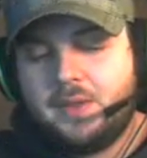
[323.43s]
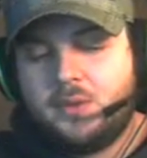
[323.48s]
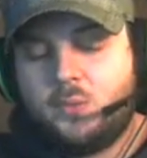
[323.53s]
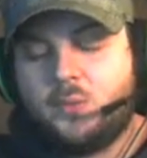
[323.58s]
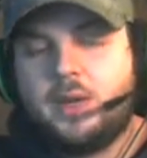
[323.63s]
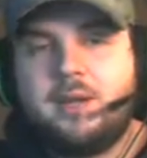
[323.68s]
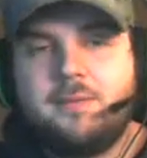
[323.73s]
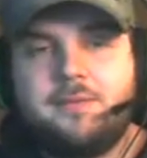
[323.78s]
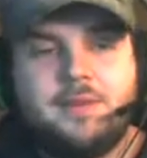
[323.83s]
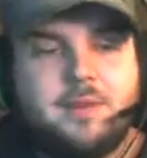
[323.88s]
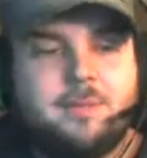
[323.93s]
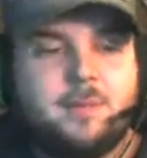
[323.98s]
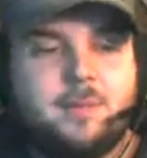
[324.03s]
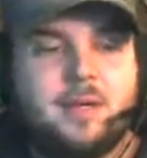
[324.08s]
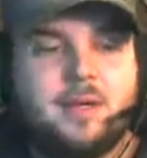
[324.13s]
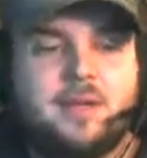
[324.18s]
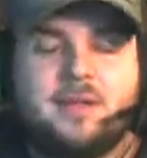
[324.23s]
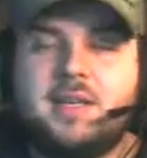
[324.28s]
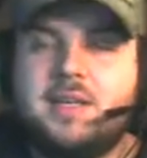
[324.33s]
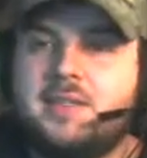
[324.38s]
when I'm
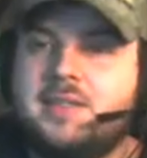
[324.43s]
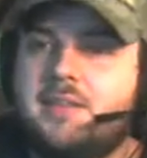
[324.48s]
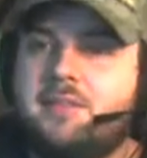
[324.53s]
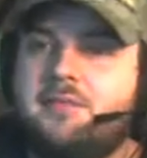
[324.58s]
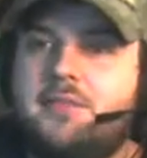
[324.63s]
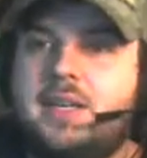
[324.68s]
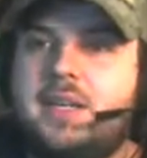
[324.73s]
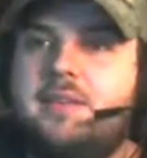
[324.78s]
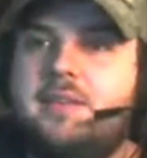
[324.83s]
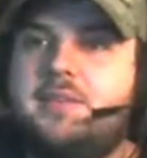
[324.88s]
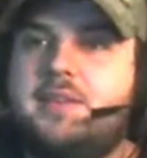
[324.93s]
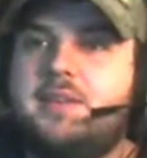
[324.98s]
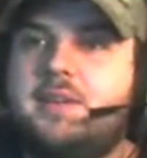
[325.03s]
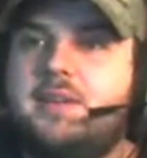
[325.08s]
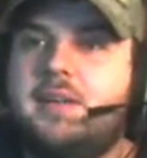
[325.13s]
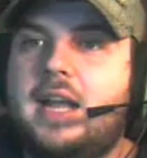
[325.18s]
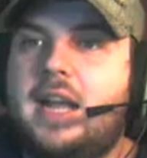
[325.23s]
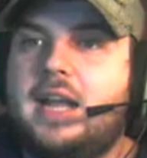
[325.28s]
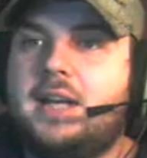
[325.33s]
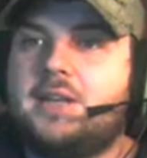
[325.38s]
vaping on this, the
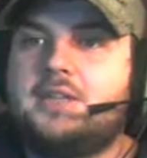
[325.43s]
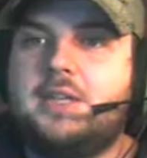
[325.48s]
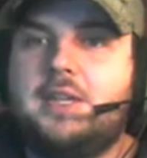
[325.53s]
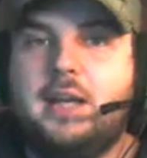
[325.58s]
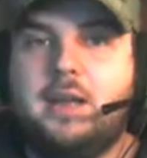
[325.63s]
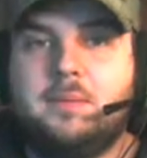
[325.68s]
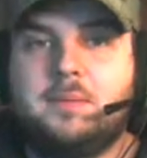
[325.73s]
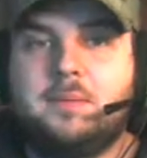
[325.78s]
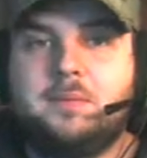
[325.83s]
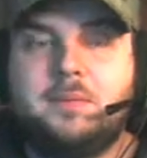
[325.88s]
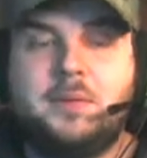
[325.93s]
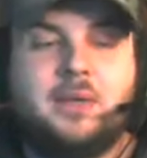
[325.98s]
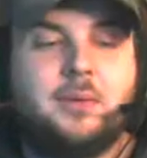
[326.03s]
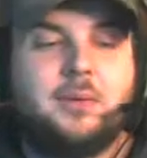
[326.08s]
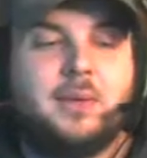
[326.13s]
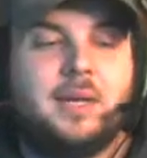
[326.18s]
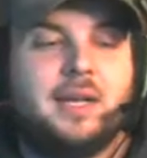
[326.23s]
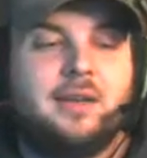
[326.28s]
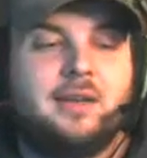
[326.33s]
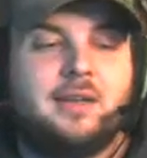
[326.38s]
flavor actually helps me
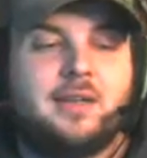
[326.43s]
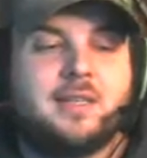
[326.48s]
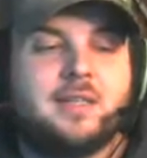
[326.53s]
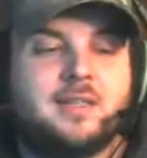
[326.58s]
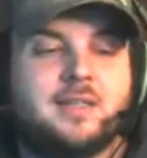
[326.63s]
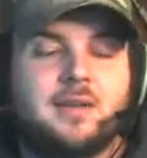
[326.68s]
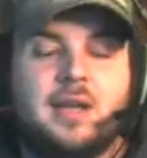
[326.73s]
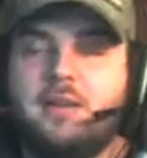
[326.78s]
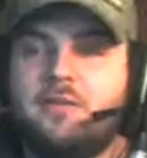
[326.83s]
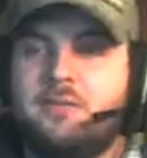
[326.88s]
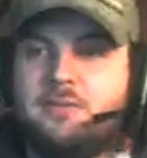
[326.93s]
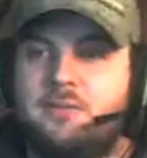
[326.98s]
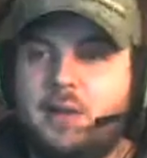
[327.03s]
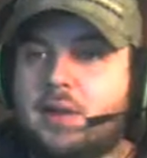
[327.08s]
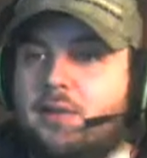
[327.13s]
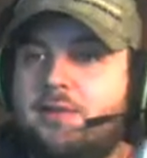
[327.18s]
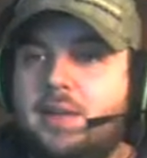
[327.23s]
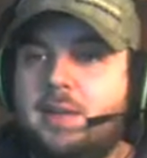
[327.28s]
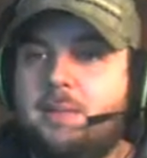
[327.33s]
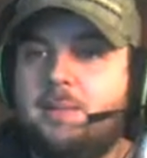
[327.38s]
quit because I
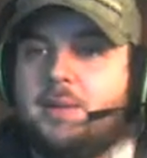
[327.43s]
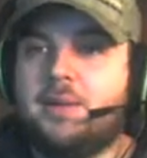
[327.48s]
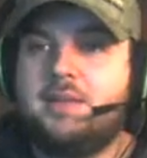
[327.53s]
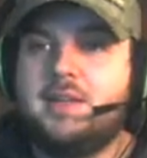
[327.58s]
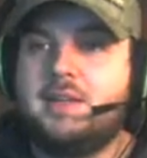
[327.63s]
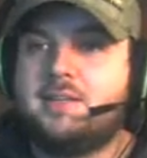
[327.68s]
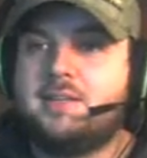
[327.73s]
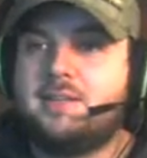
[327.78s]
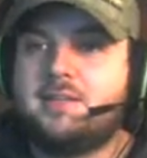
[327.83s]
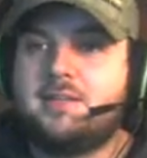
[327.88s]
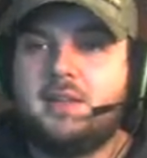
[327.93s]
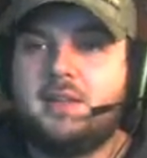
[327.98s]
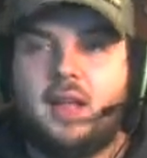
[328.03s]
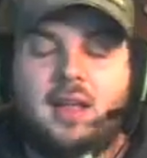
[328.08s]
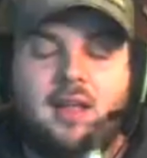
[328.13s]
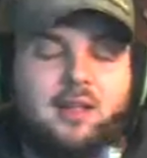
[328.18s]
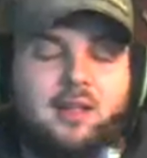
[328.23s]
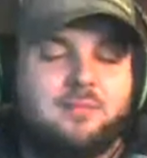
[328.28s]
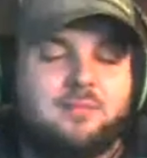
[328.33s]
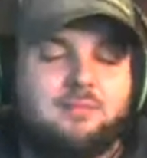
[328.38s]
vape on this
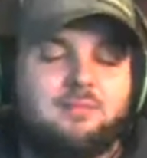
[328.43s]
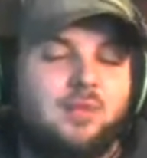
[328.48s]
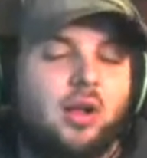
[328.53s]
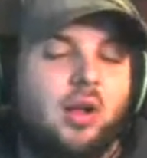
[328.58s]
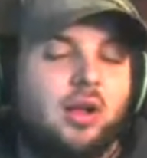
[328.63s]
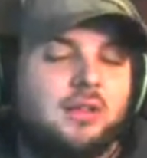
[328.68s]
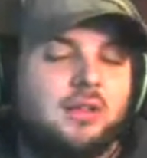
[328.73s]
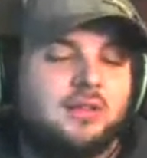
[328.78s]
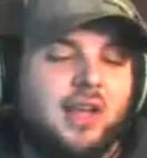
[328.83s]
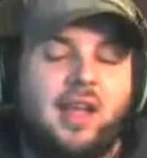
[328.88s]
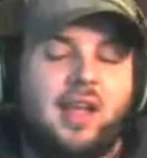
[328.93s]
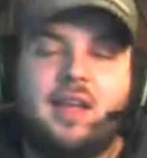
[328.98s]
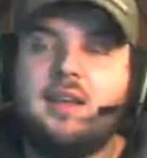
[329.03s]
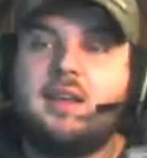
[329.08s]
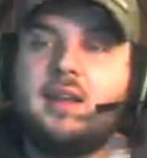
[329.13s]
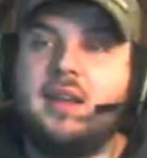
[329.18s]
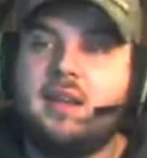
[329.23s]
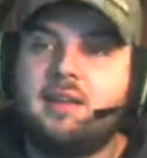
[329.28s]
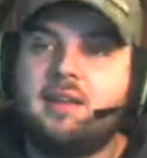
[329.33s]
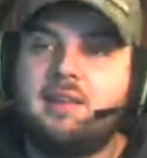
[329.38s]
all day
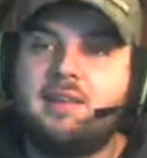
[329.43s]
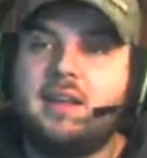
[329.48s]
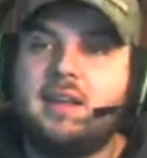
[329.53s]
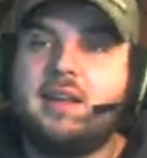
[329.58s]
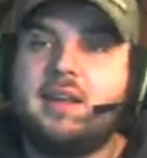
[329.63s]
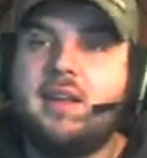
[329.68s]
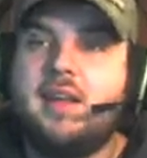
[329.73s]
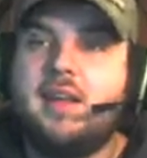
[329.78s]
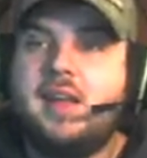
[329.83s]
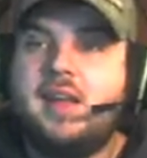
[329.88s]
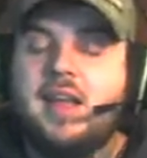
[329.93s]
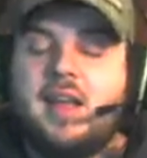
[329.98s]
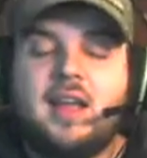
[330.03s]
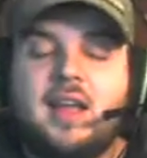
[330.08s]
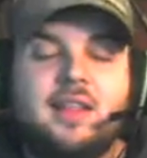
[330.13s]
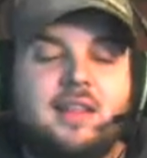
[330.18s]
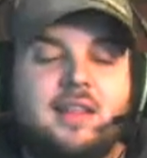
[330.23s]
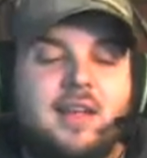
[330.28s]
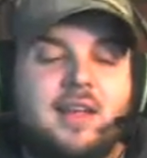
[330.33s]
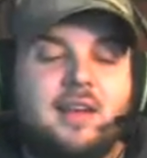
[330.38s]
kind of thing,
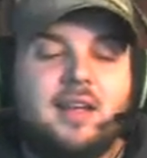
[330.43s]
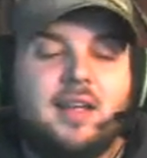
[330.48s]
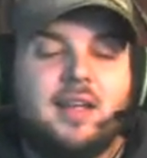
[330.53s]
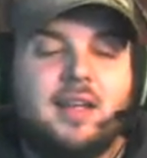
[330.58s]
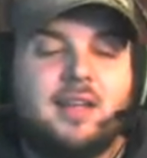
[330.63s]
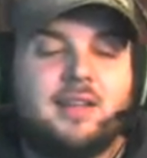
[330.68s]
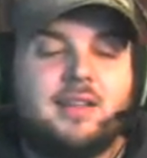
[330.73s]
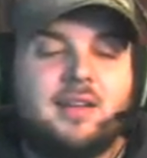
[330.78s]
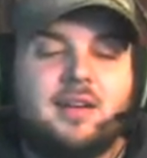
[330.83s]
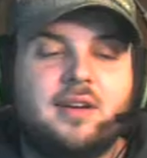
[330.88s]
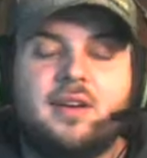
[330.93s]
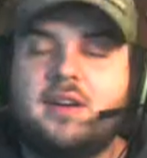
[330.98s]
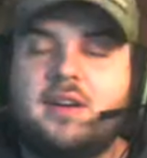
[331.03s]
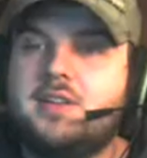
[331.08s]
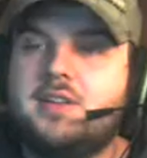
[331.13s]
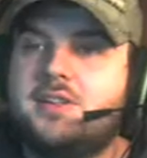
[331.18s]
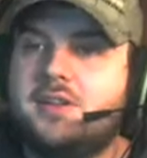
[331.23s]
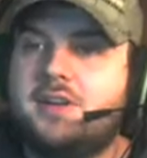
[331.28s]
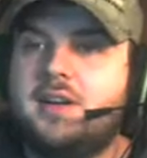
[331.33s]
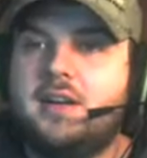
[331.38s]
and then I get the
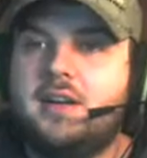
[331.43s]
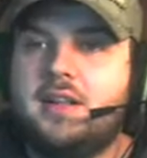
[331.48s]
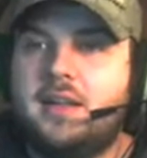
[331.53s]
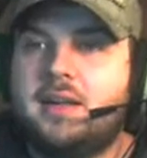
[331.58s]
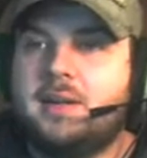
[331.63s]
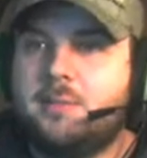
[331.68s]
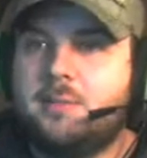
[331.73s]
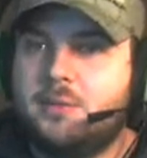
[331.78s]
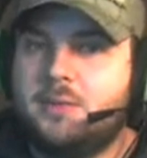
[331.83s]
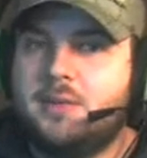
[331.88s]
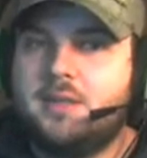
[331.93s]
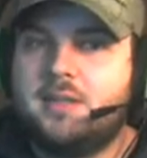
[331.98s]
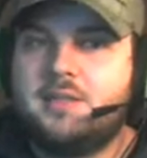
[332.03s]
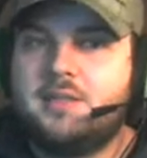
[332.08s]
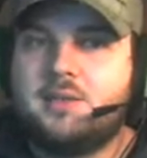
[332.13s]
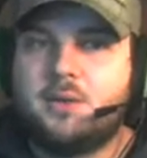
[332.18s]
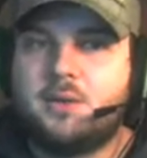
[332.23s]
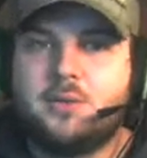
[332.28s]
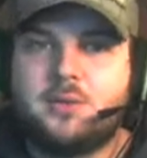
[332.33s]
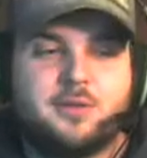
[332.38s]
urge, or like I'm a really
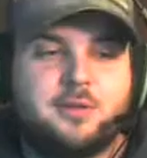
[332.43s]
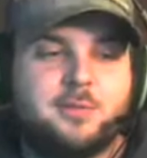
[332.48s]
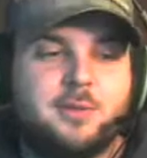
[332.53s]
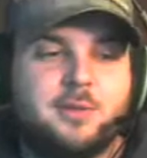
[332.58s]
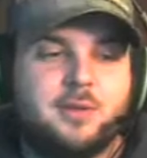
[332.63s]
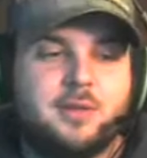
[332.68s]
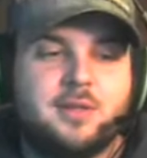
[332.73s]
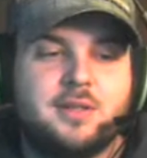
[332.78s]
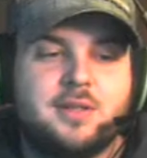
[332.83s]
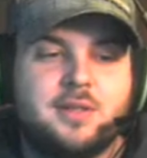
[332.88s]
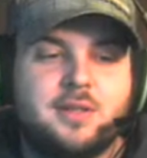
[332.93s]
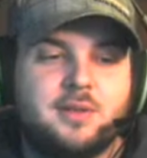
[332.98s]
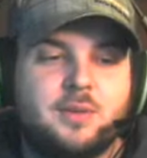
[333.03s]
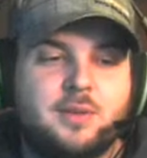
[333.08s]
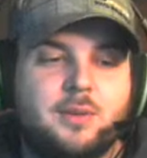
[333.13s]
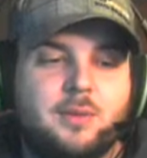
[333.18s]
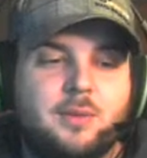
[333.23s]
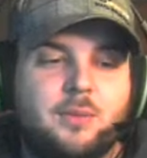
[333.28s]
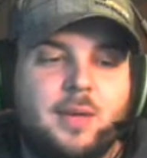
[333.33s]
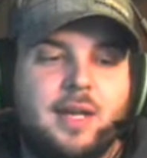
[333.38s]
social smoker,
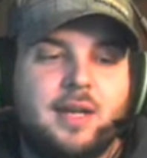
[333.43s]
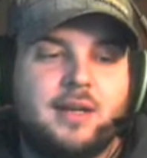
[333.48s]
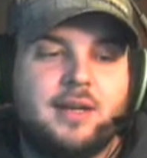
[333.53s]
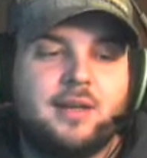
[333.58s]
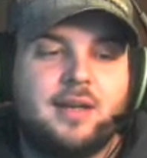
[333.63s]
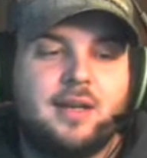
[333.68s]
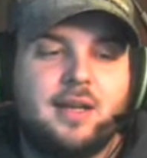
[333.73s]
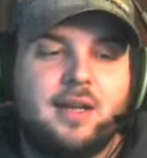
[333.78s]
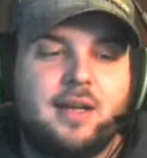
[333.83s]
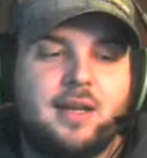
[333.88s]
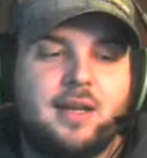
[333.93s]
so when